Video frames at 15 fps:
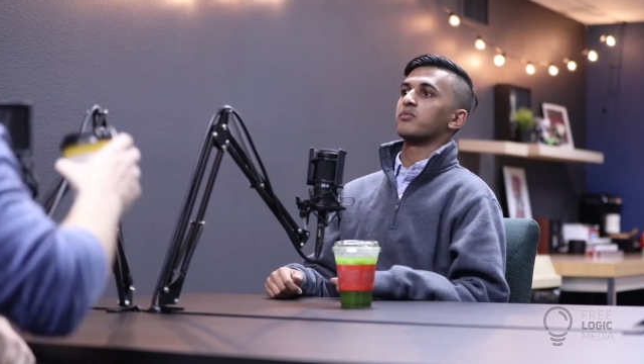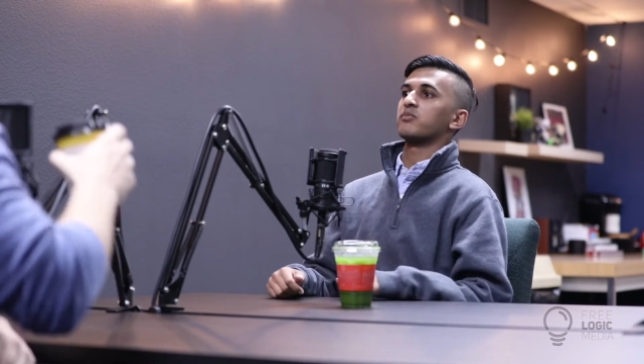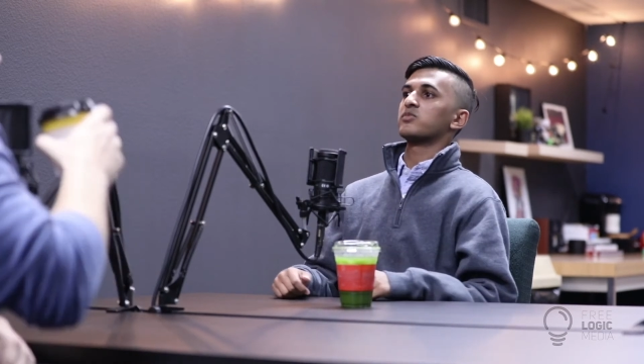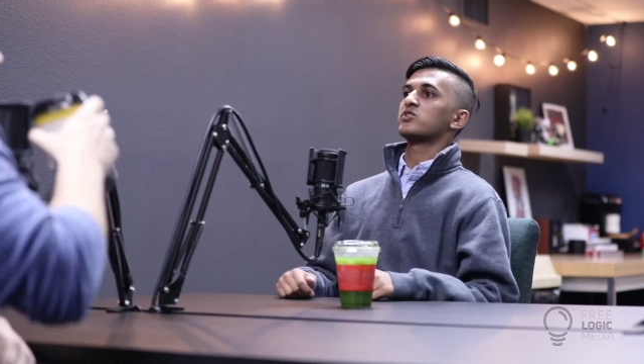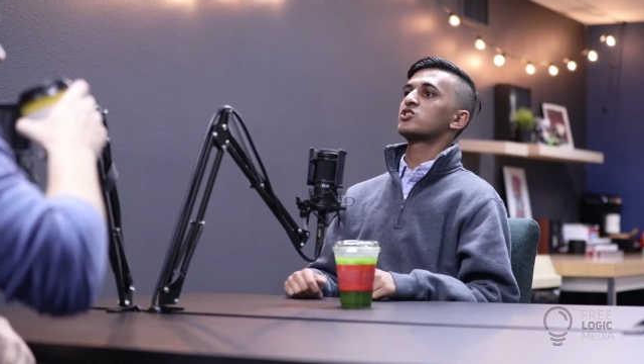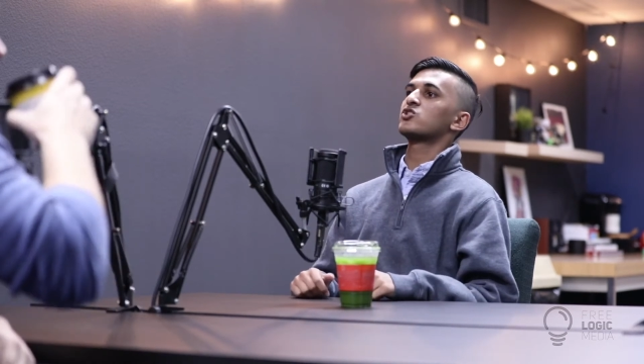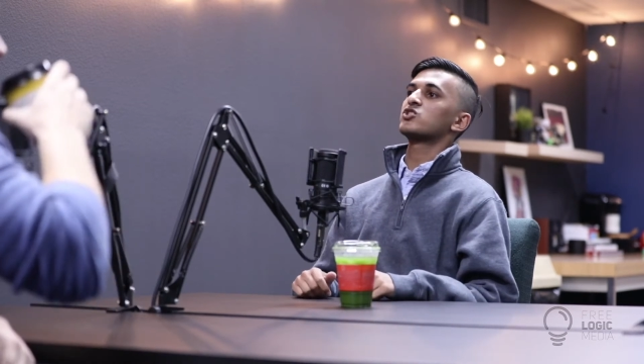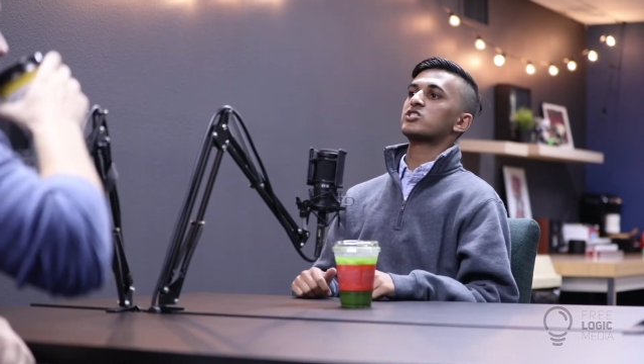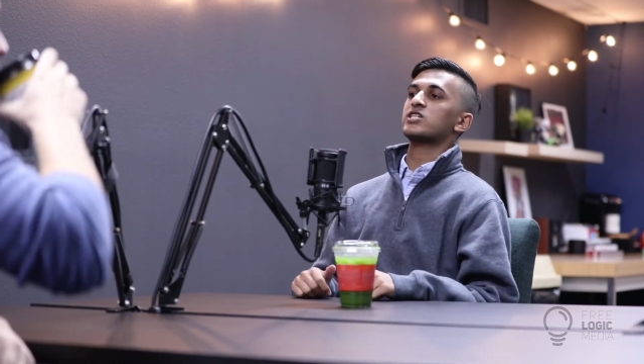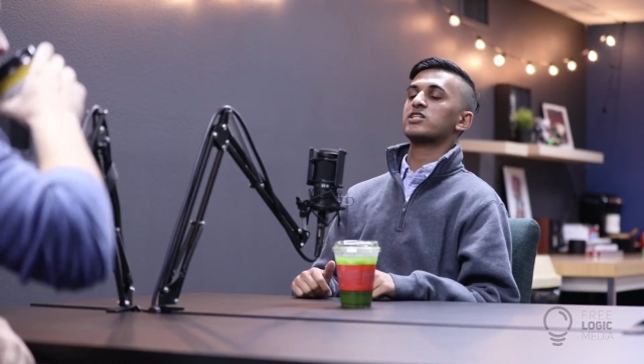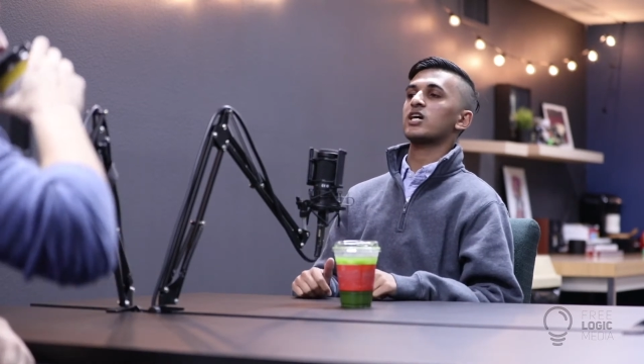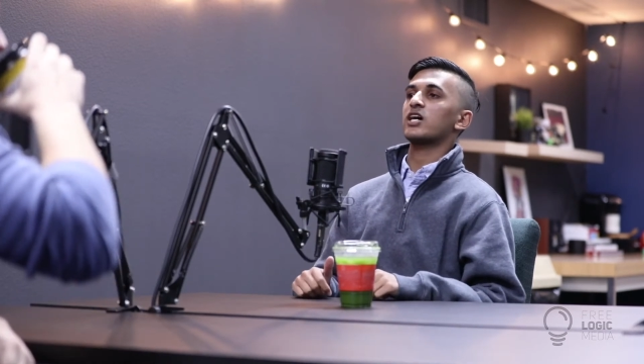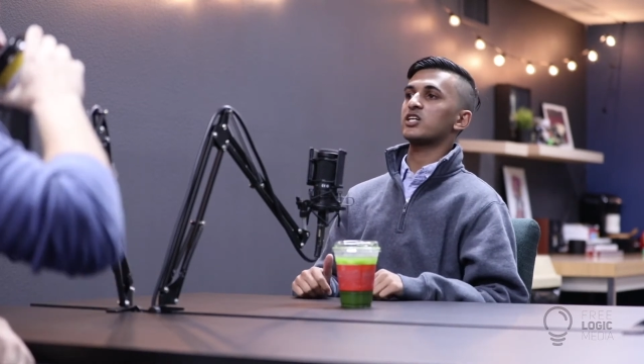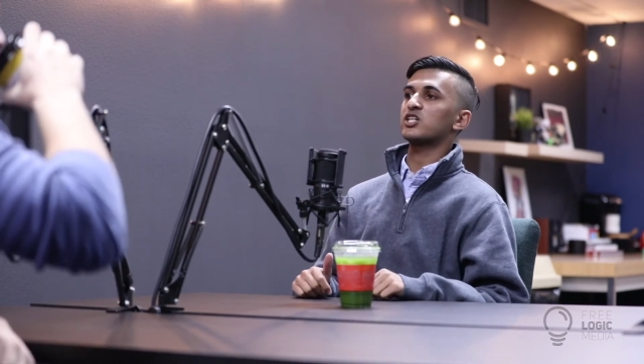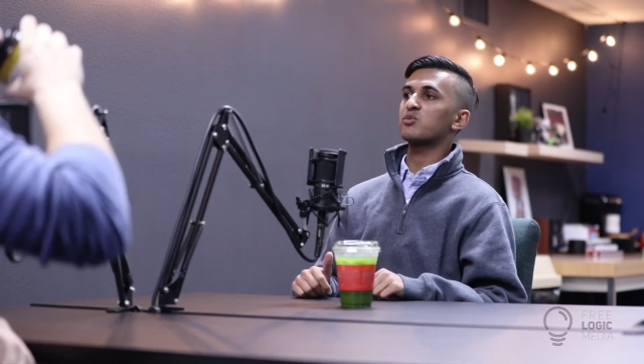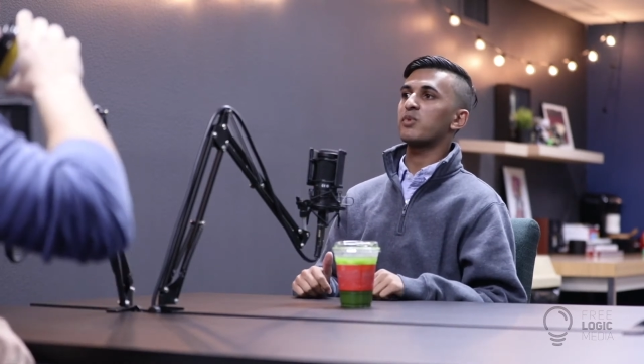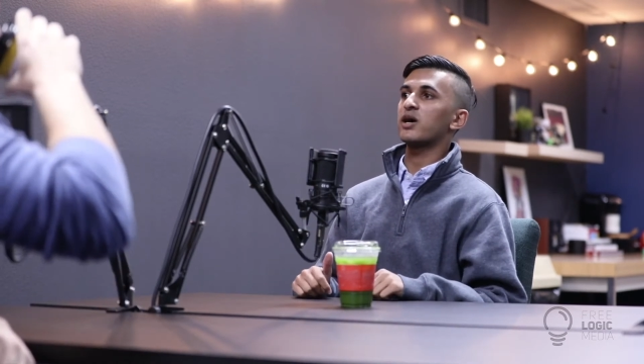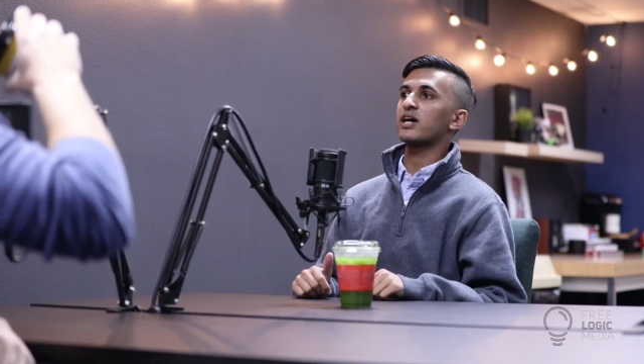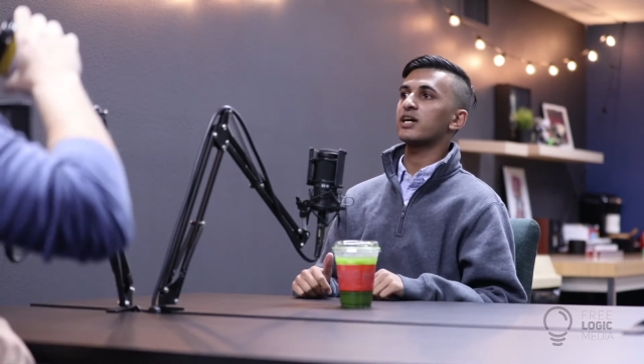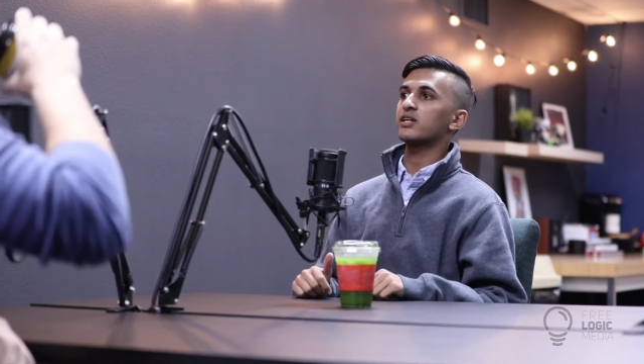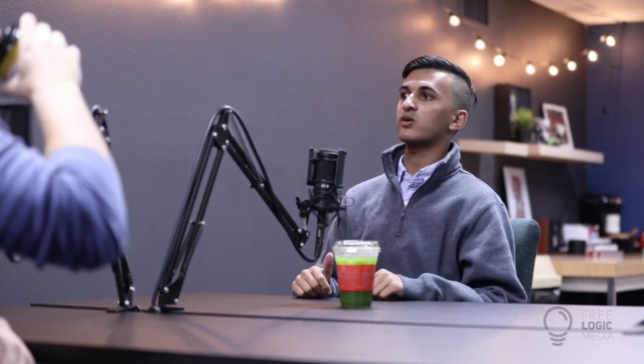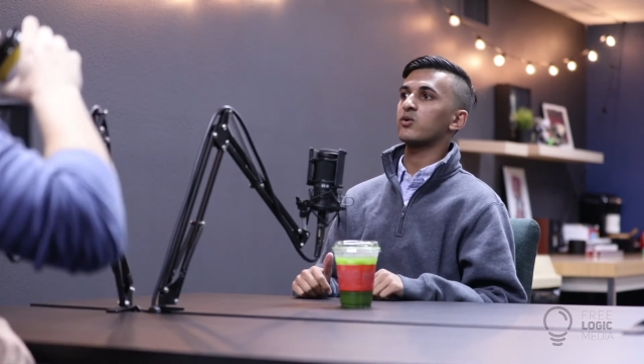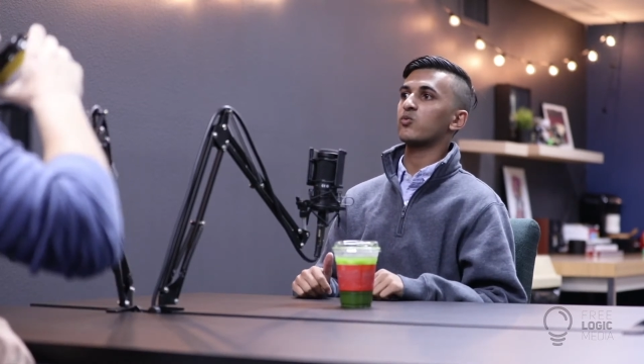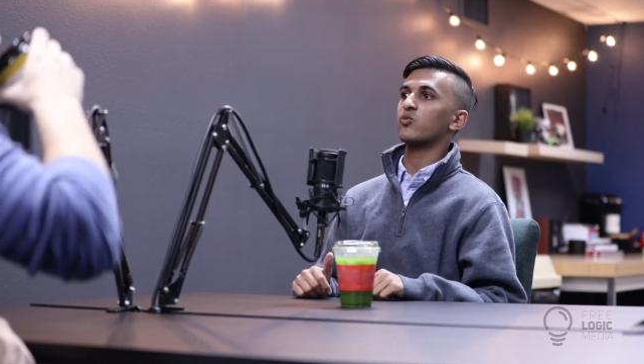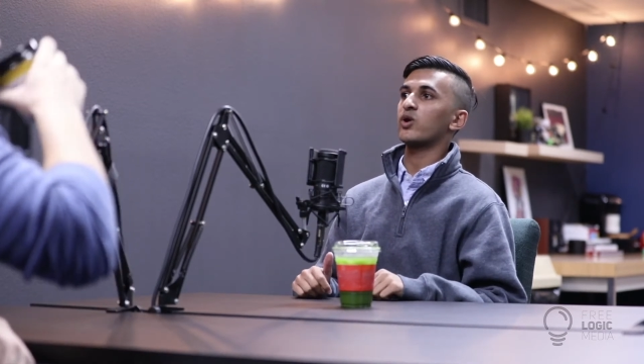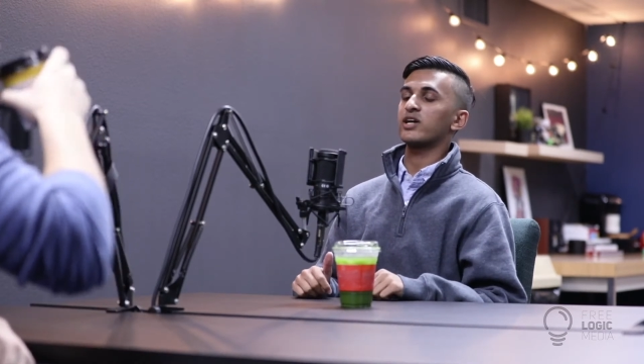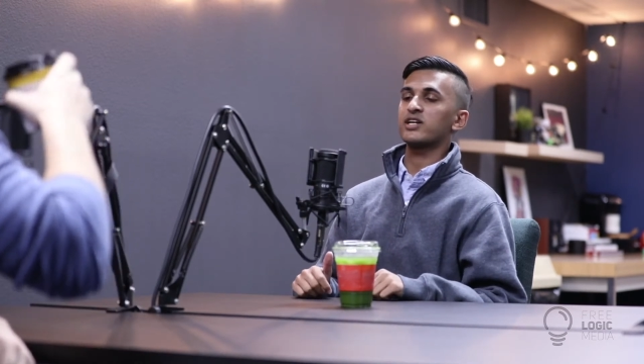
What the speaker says: students tend to undermine what